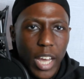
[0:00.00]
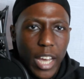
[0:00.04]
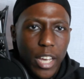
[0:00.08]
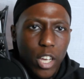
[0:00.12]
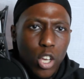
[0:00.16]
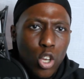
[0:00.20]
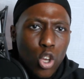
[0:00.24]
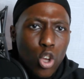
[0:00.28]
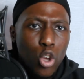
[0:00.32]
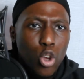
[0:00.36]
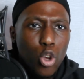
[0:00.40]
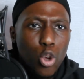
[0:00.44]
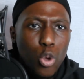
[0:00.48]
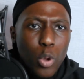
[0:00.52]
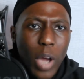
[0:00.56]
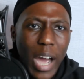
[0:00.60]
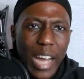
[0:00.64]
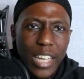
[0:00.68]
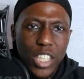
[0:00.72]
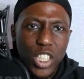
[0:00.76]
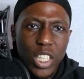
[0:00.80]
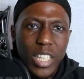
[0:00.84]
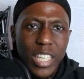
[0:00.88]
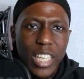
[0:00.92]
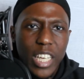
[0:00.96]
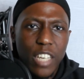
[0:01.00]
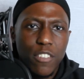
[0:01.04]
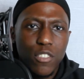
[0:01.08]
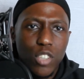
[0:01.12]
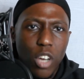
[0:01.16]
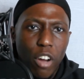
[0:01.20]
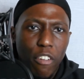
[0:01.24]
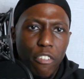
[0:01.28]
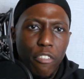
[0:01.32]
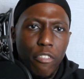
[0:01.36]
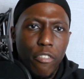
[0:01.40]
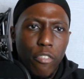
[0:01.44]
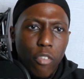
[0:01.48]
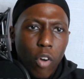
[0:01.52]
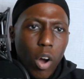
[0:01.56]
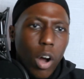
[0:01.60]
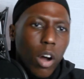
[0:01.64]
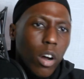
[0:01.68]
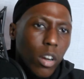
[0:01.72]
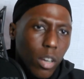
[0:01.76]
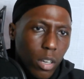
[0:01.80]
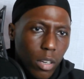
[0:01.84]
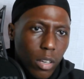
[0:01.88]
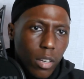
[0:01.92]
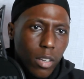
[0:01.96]
like who actually gives a
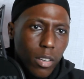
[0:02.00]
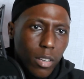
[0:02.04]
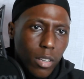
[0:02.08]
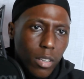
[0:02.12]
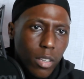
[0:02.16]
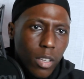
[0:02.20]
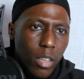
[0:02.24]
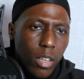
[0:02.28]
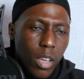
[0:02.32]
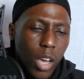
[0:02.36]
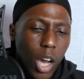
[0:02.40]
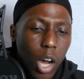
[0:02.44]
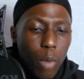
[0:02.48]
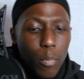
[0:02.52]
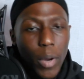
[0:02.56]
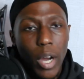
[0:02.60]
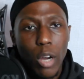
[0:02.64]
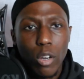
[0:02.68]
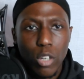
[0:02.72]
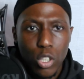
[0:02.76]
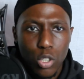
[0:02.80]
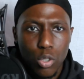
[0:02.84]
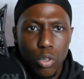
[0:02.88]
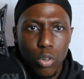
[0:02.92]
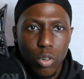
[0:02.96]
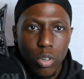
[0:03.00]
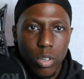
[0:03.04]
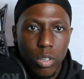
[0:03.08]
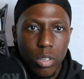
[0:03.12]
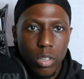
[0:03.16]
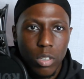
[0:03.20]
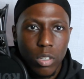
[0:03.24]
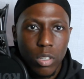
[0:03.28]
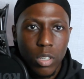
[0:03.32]
fuck about couture?